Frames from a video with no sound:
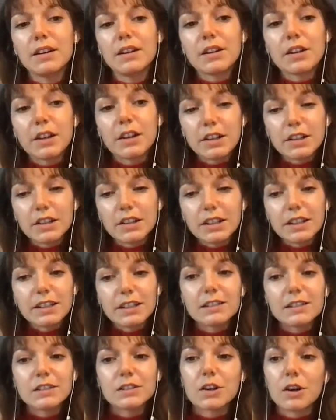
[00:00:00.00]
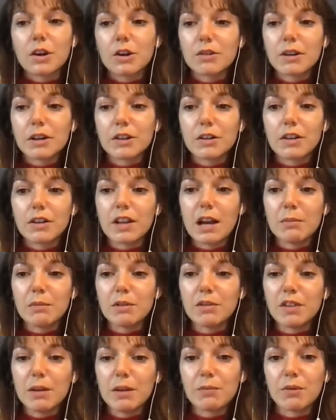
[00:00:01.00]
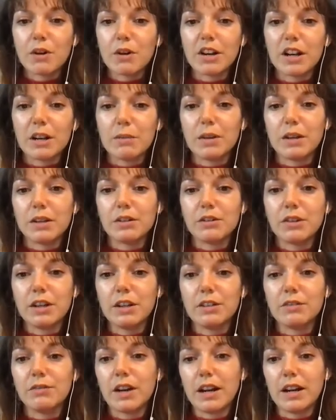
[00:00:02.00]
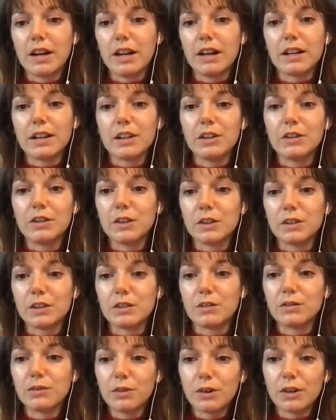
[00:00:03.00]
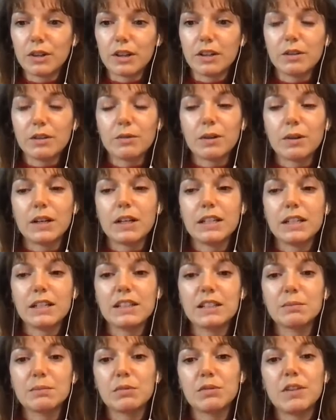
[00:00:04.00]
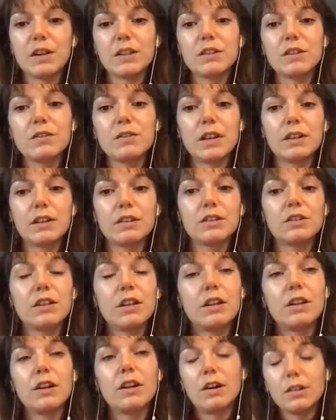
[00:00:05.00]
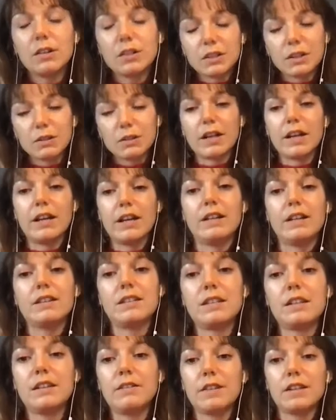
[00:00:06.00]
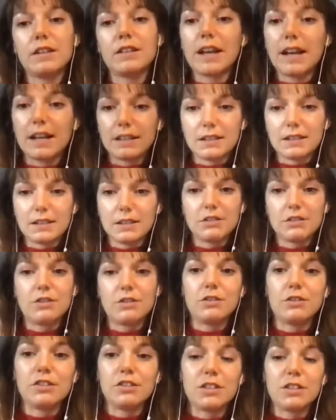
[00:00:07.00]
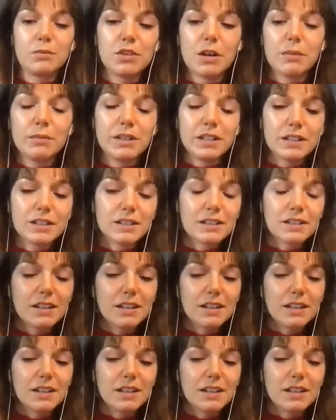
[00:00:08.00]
Currently, he's the co-director of the MFA program in creative writing at the University of Florida, where he is professor of English and also edits the fantastic journal Subtropics.